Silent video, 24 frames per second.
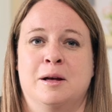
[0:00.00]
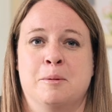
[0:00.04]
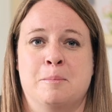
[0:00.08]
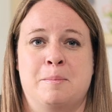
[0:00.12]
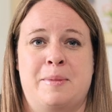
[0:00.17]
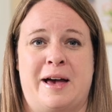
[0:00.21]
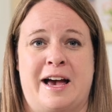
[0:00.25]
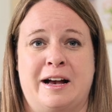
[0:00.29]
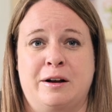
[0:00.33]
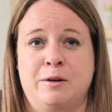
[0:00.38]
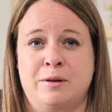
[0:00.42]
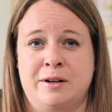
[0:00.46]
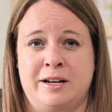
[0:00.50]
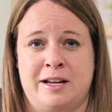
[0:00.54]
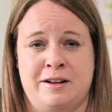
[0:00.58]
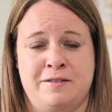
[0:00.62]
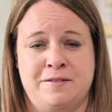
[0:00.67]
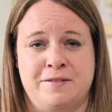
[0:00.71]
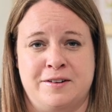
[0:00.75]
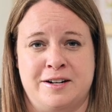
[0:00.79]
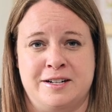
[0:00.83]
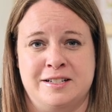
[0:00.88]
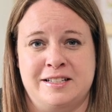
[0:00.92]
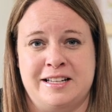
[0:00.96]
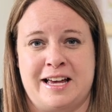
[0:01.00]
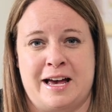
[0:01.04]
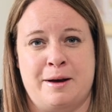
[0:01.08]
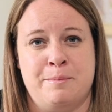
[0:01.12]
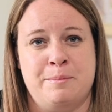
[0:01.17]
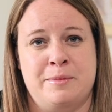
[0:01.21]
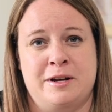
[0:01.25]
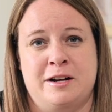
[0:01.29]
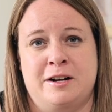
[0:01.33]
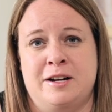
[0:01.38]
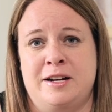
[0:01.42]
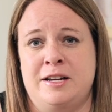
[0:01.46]
Back when I first
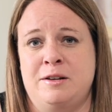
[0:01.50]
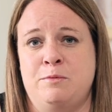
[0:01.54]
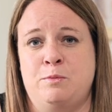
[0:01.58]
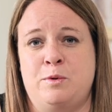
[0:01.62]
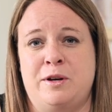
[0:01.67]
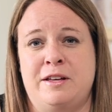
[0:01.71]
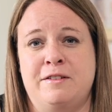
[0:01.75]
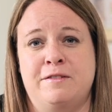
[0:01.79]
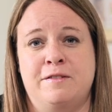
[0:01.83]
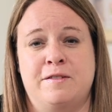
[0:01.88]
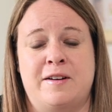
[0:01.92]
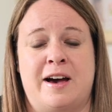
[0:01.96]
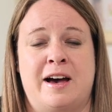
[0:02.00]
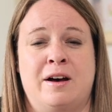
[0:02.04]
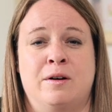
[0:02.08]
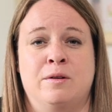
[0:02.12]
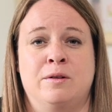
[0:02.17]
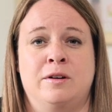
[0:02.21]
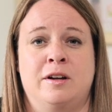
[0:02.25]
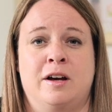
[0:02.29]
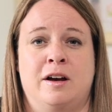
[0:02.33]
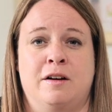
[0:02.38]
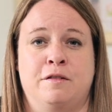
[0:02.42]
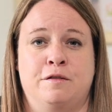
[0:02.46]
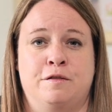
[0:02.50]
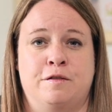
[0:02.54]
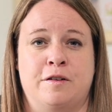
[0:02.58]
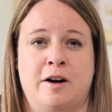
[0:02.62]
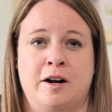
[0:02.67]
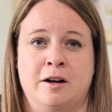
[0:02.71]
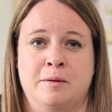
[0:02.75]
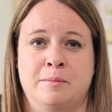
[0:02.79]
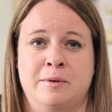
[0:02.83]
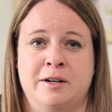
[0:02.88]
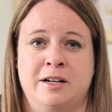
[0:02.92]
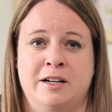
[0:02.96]
got married, we found a
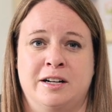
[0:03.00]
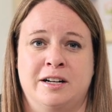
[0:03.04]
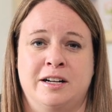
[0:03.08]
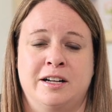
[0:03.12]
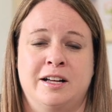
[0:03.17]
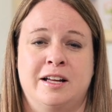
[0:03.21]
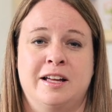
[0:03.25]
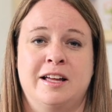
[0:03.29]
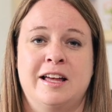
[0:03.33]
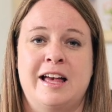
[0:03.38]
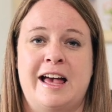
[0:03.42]
farmer